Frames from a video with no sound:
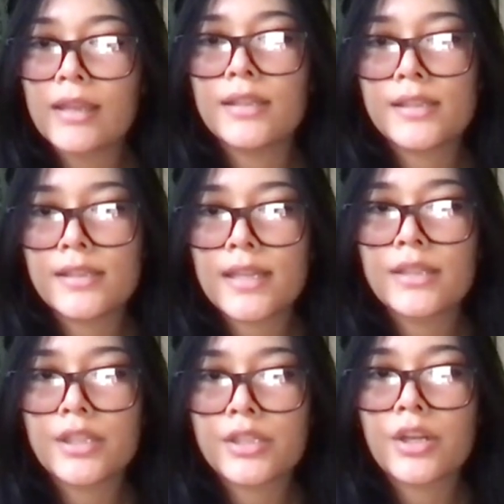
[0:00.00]
pilots
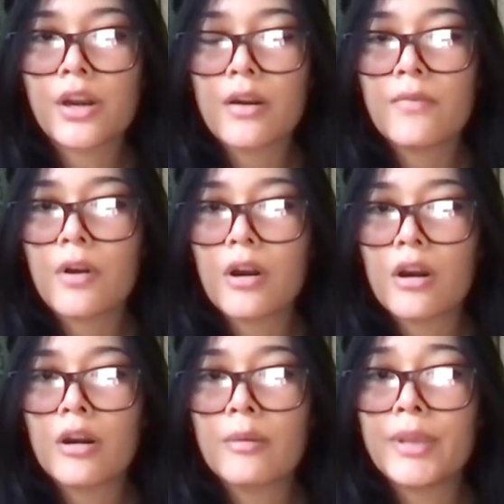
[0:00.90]
tend to serve
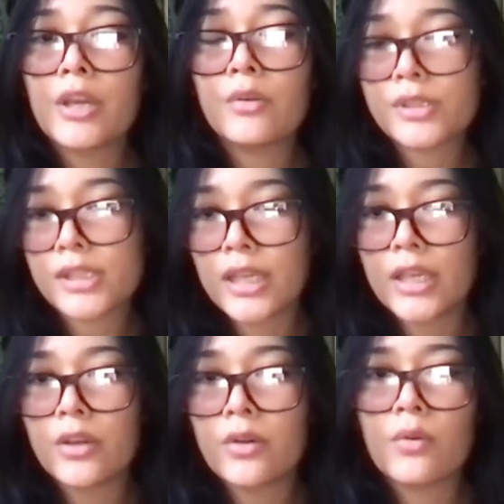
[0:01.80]
are
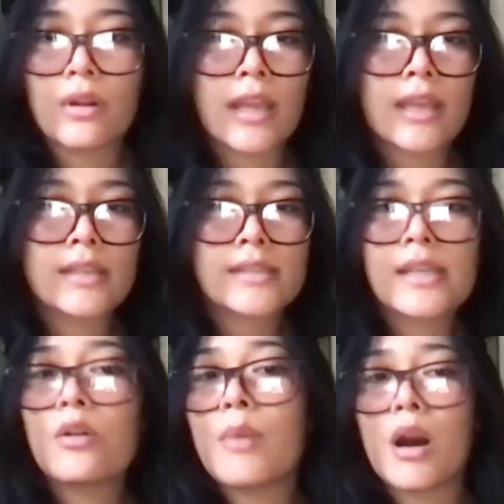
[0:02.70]
POC or like
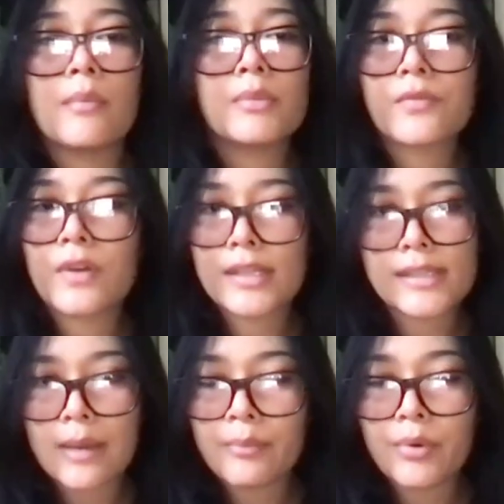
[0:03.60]
single moms, for
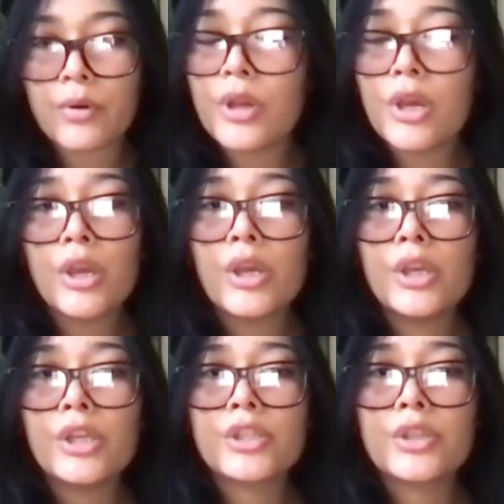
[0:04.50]
example.
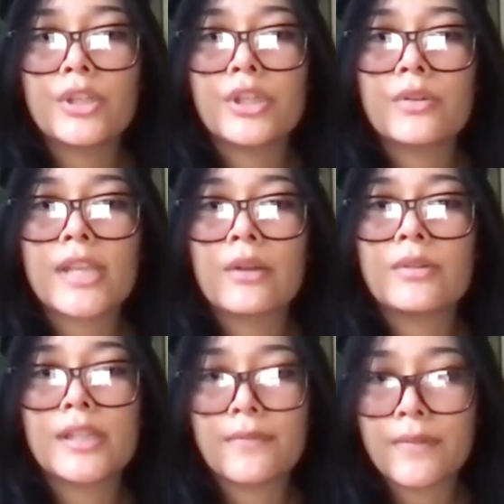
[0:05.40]
So it shows
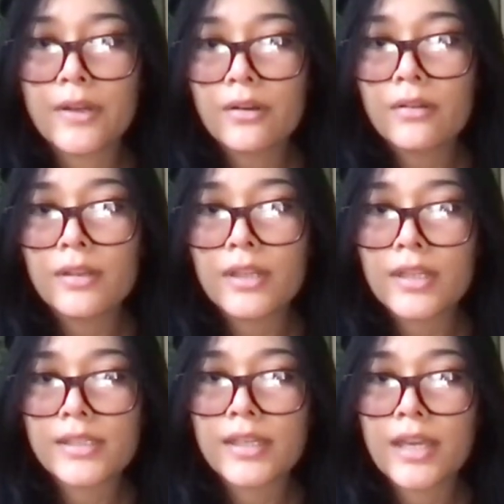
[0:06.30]
how difficult it
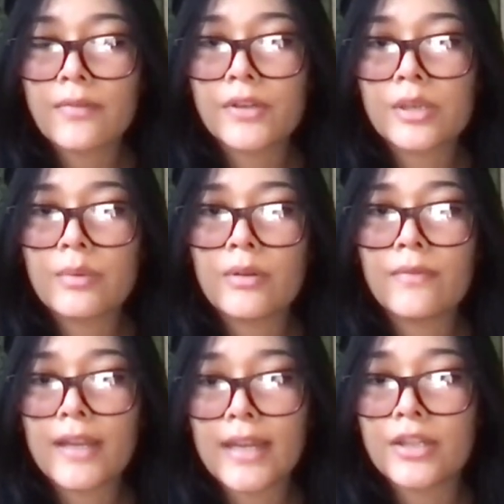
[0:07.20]
is to care for someone
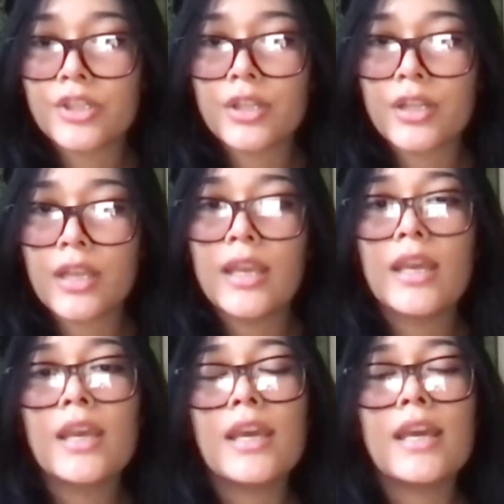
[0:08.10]
financially
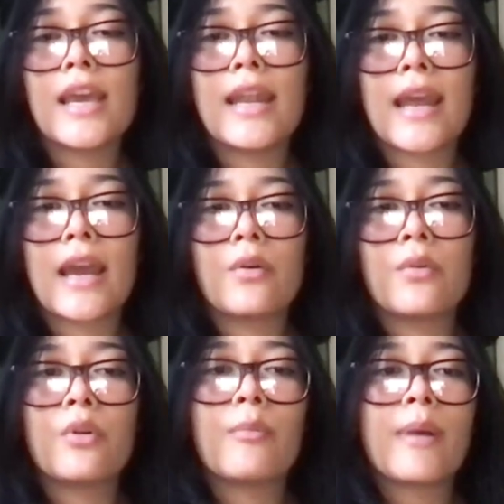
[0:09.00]
and
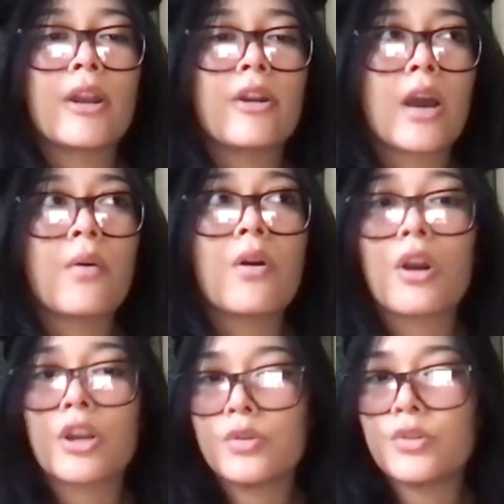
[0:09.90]
how no matter how
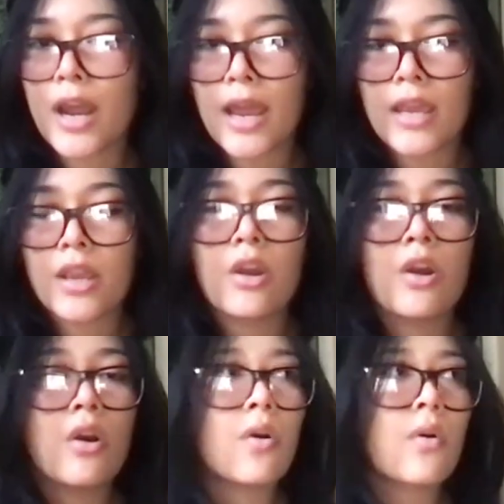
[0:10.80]
hard you try
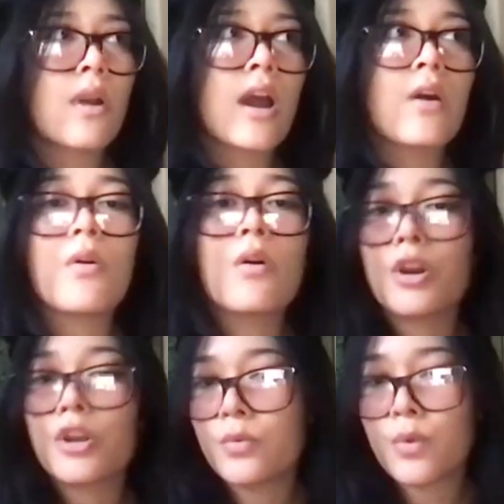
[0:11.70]
or how
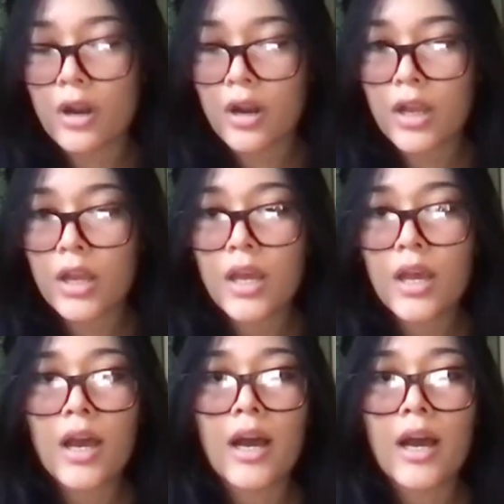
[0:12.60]
hard you work,